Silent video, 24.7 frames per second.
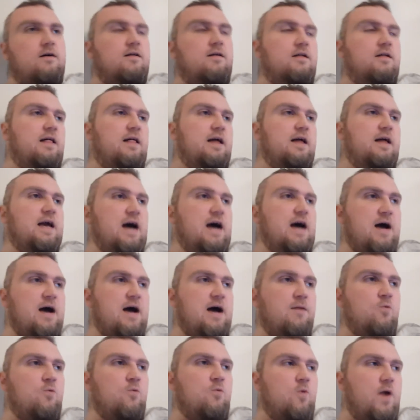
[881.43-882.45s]
Like,
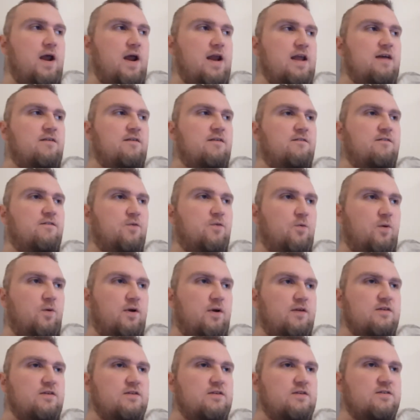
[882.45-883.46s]
I'm waiting for one
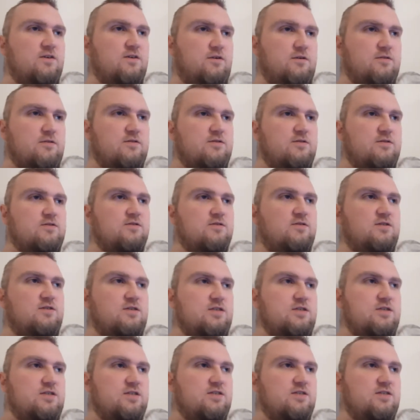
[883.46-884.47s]
of these alters
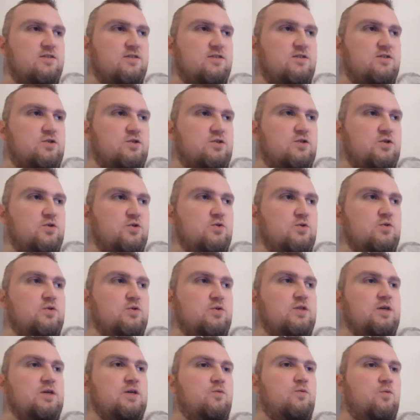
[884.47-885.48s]
to just do
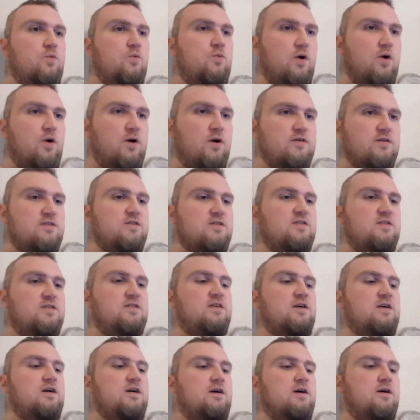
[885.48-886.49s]
the worst
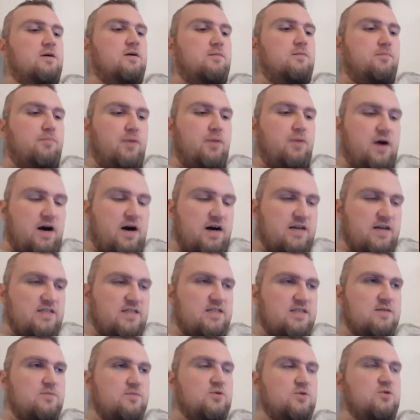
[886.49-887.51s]

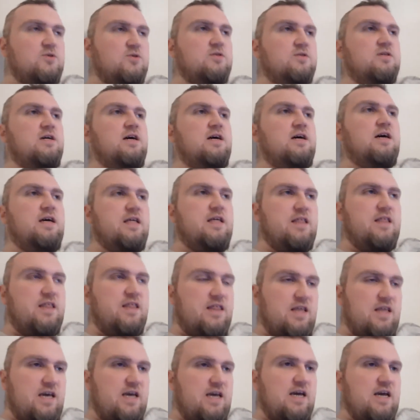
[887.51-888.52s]
possible
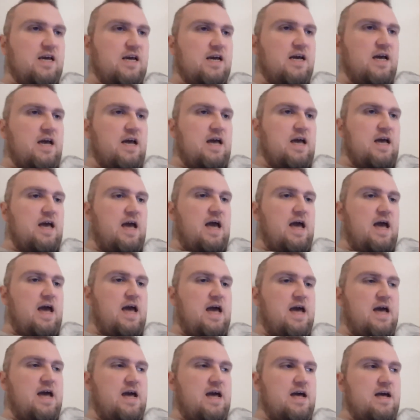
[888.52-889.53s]
thing
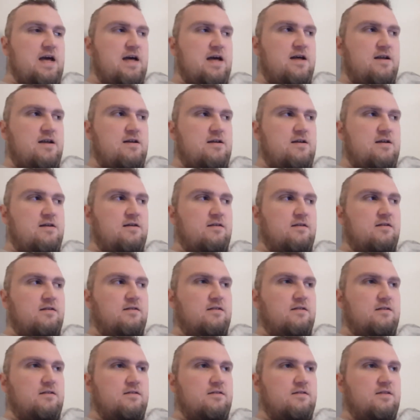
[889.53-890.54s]
and
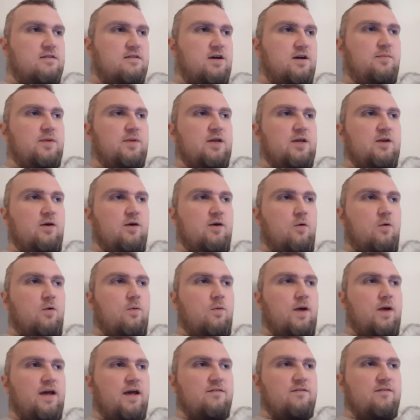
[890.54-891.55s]
there be no
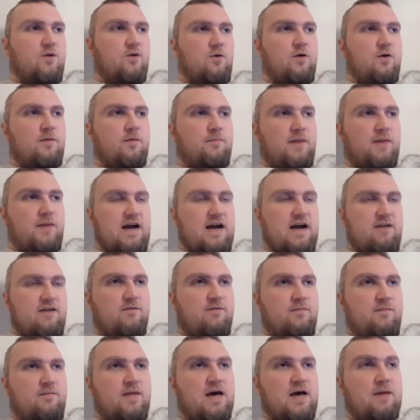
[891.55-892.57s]
way of going back
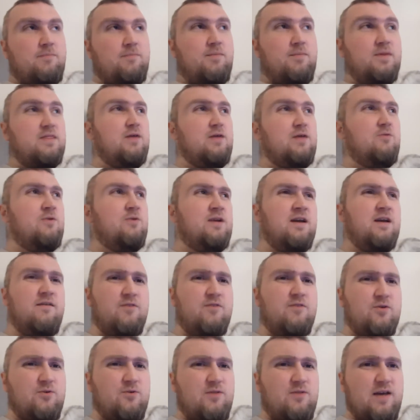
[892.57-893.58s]
from that but they would
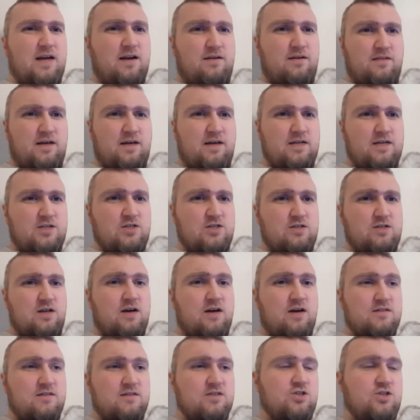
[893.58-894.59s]
never do that on that sh-
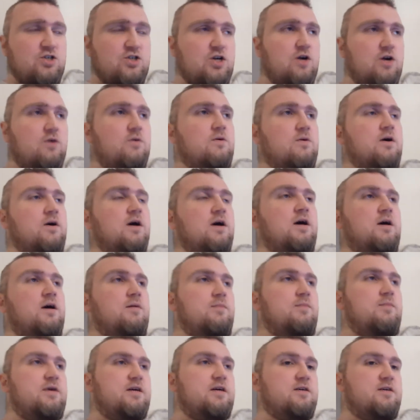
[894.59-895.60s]
on this show
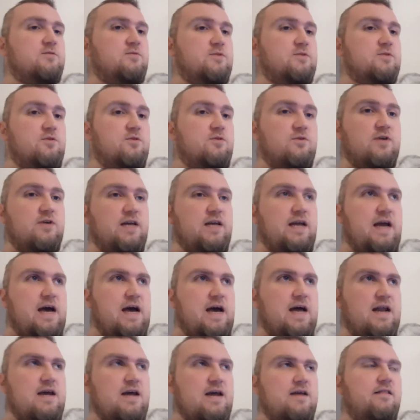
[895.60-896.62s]
because when looking
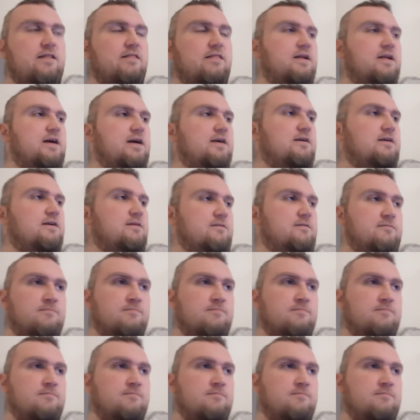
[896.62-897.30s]
at it like